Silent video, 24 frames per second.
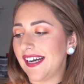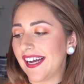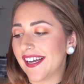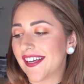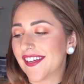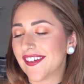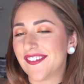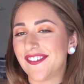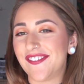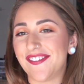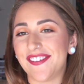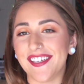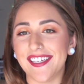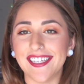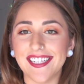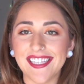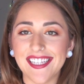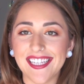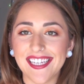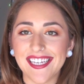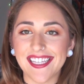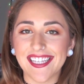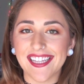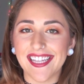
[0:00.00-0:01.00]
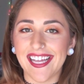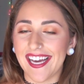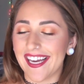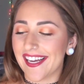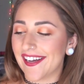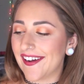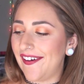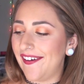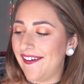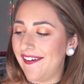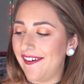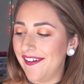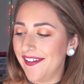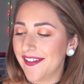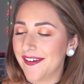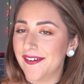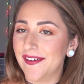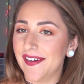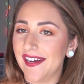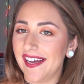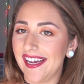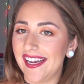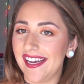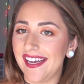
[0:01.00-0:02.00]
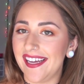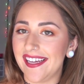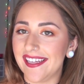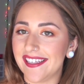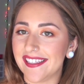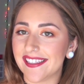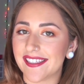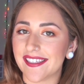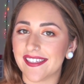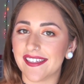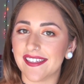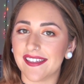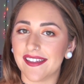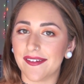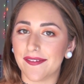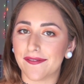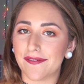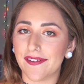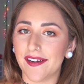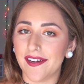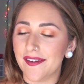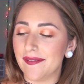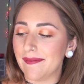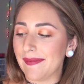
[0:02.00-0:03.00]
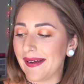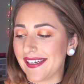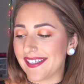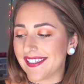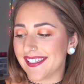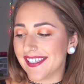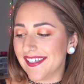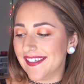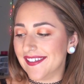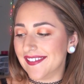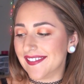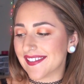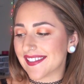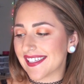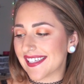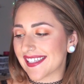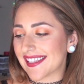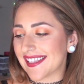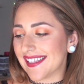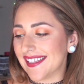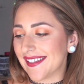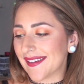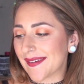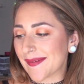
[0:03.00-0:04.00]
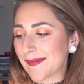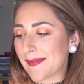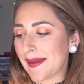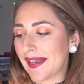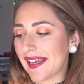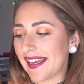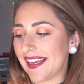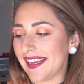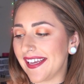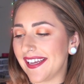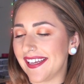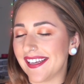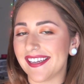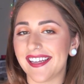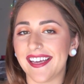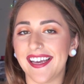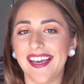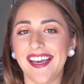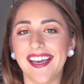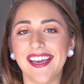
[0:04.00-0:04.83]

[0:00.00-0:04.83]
I could feel it like all the way into the front of my toes, like the little pain.